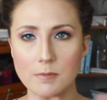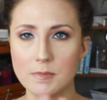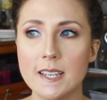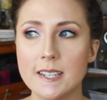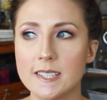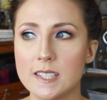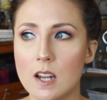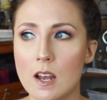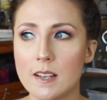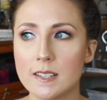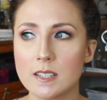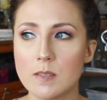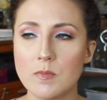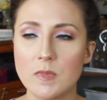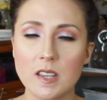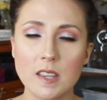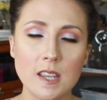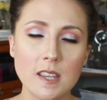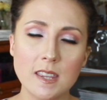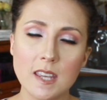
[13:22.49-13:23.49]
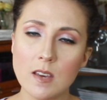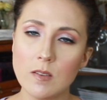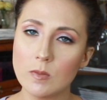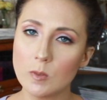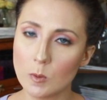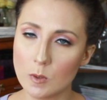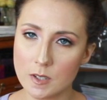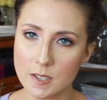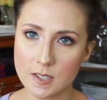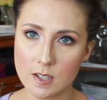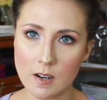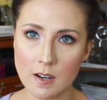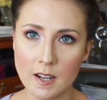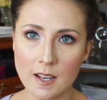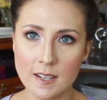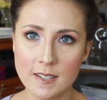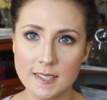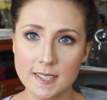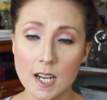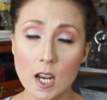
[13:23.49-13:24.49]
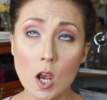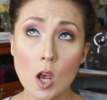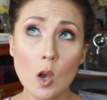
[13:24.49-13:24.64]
It's not something that they forced on us.